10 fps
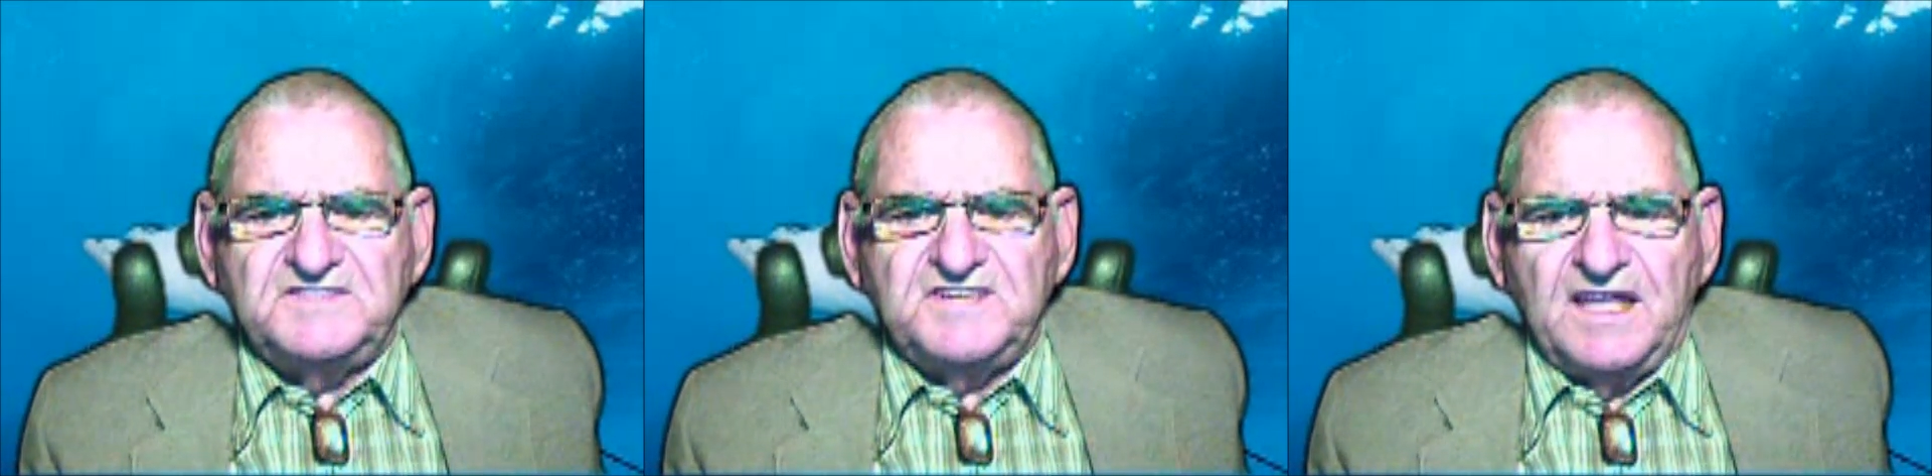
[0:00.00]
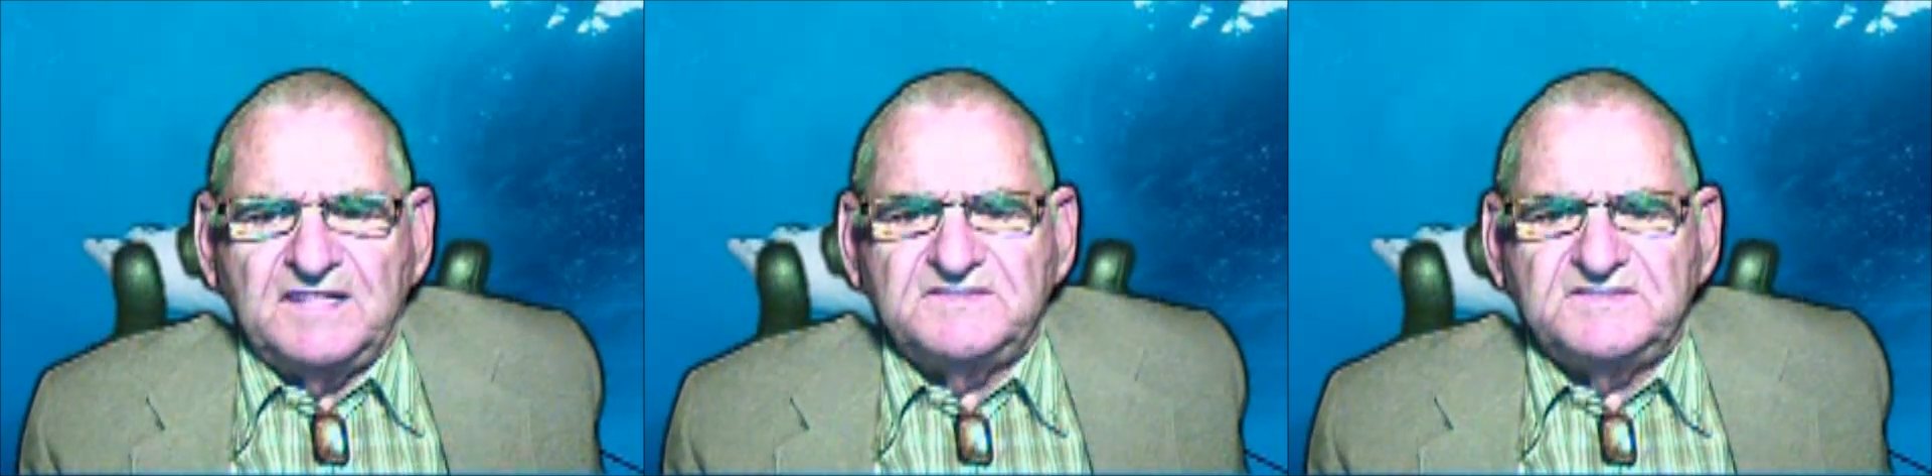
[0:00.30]

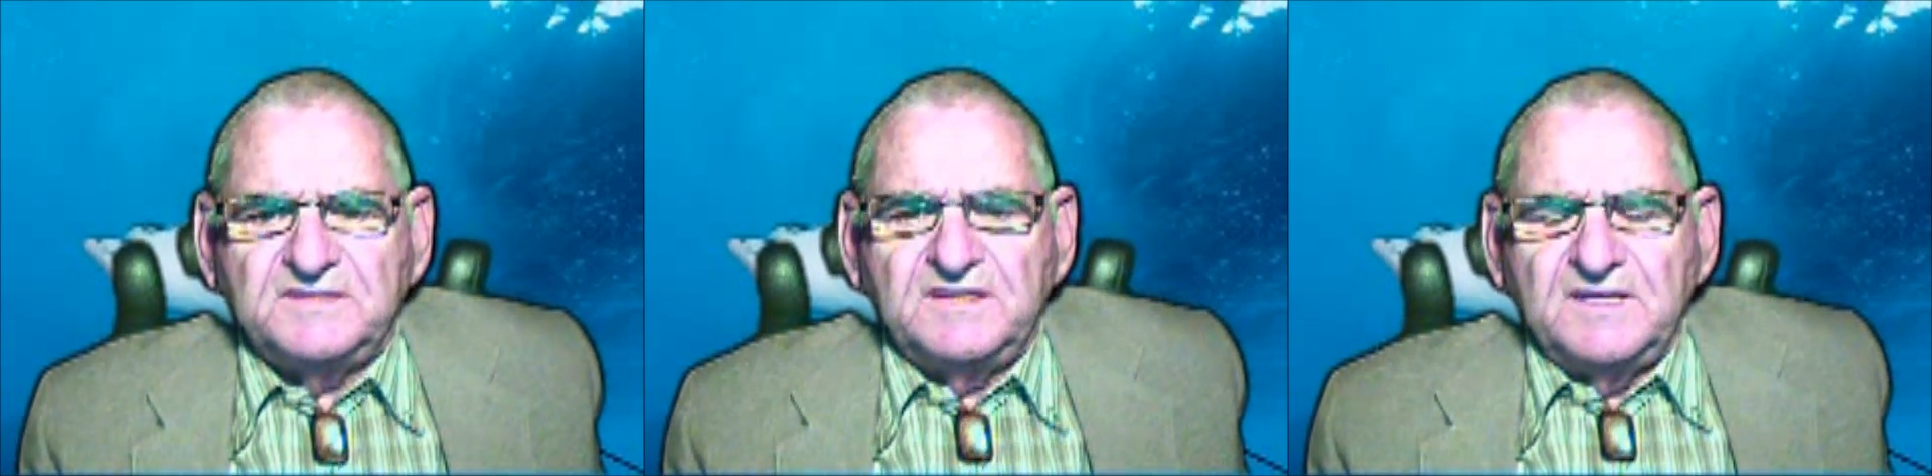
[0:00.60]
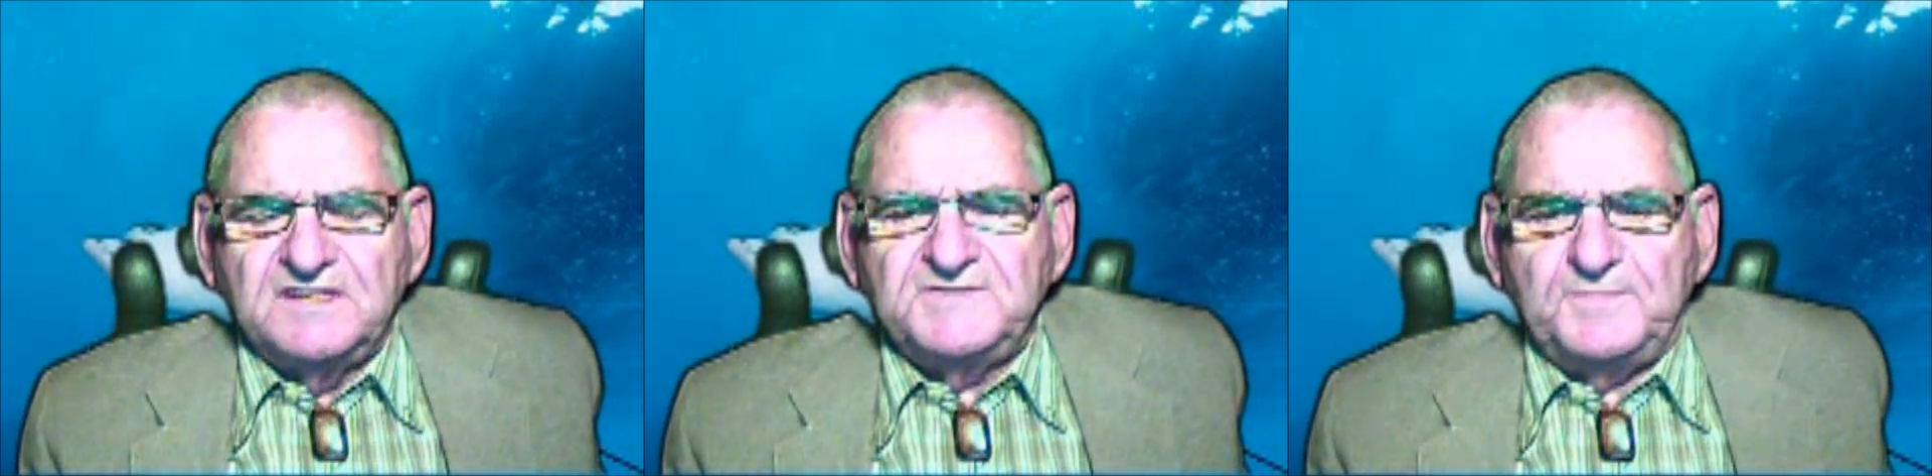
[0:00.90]
John
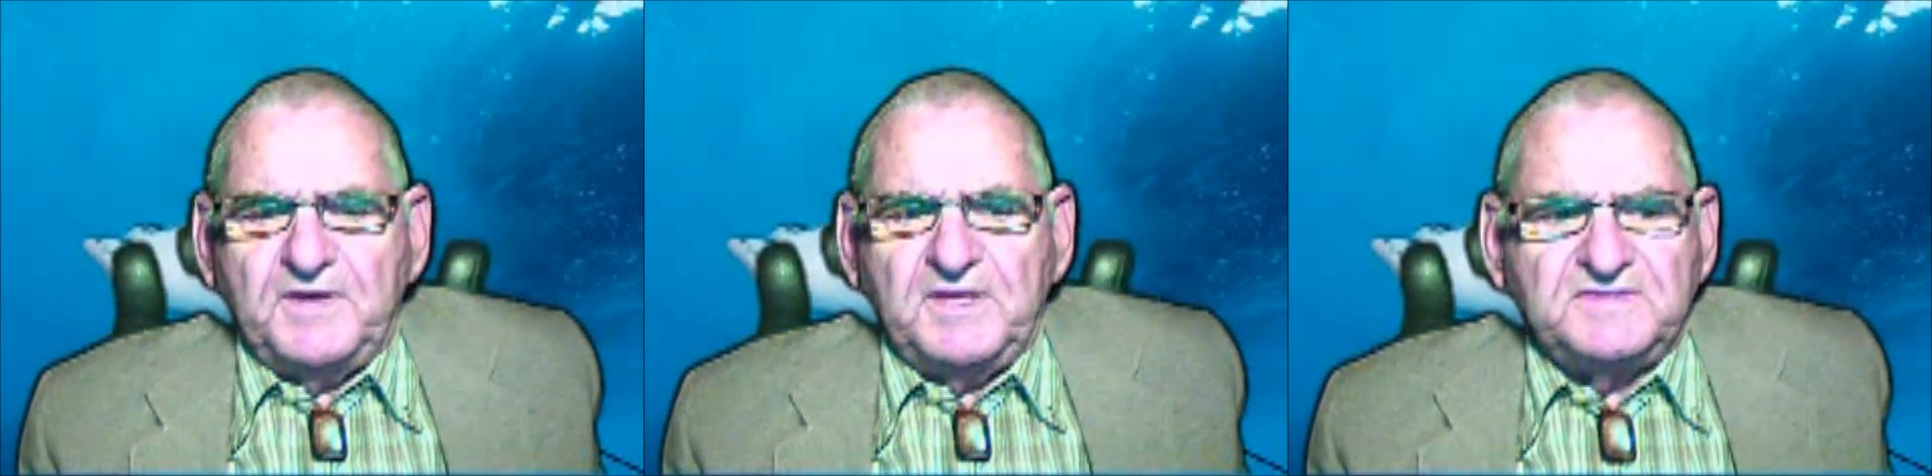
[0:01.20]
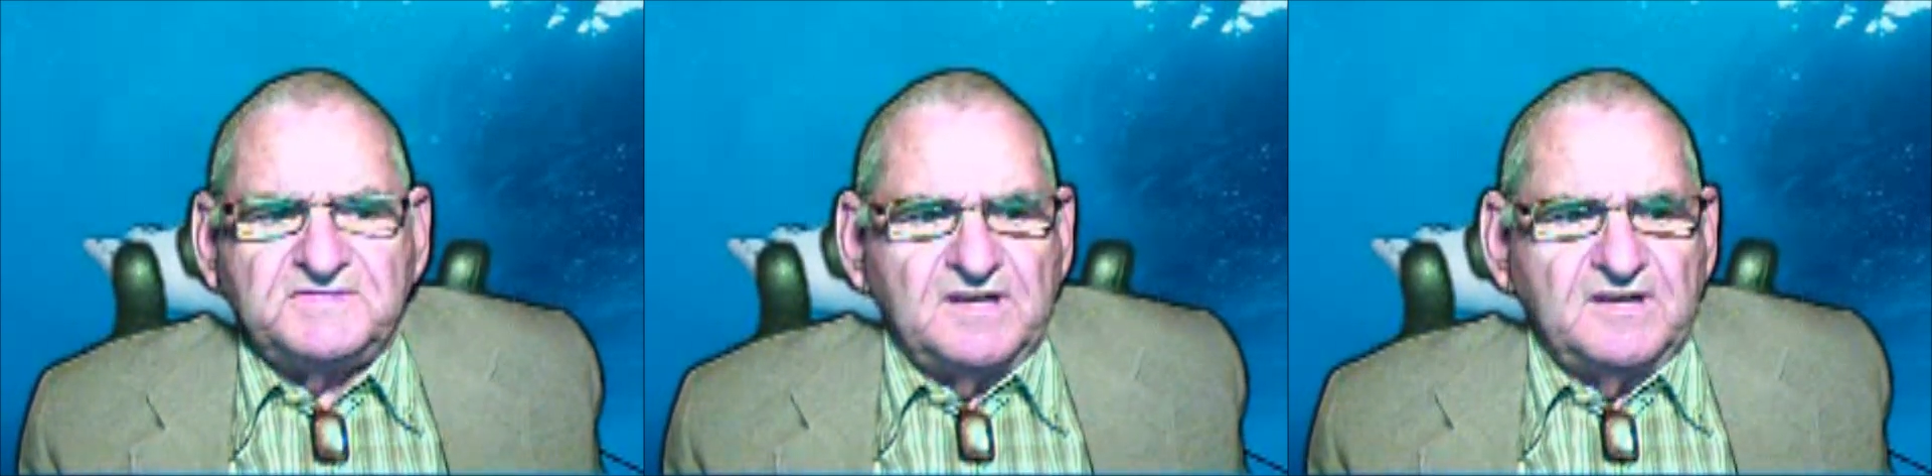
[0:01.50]

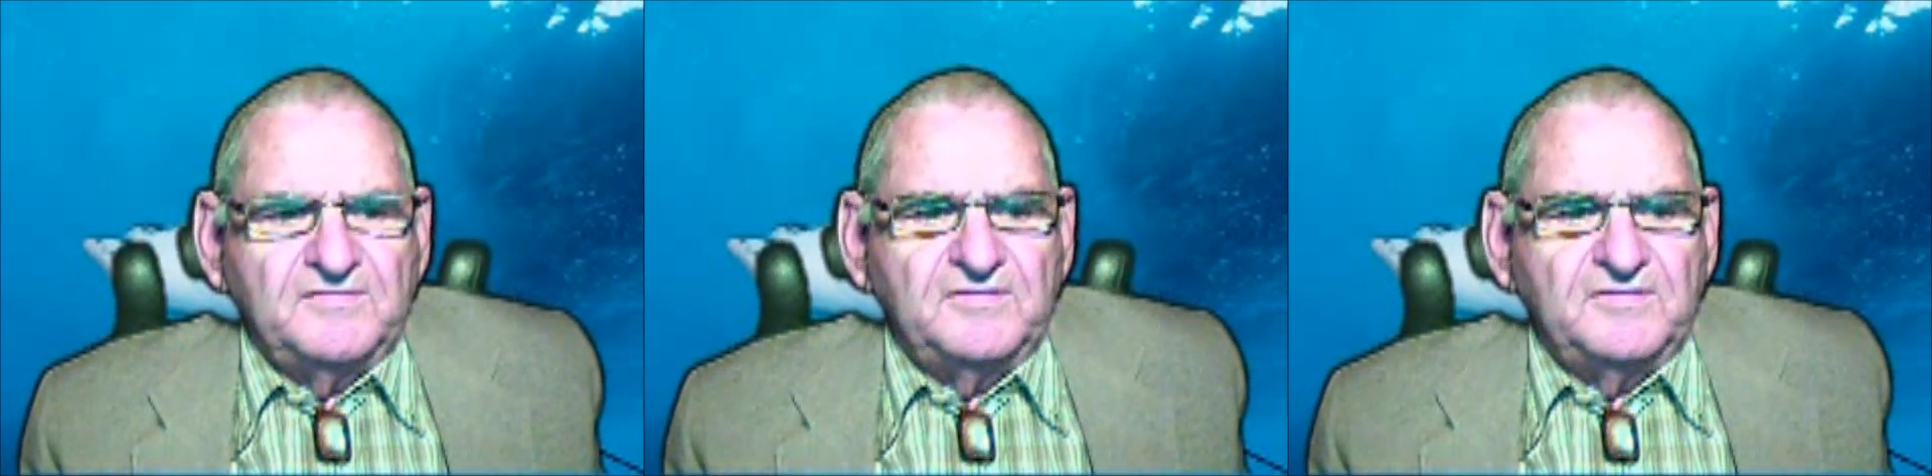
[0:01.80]
speaks of.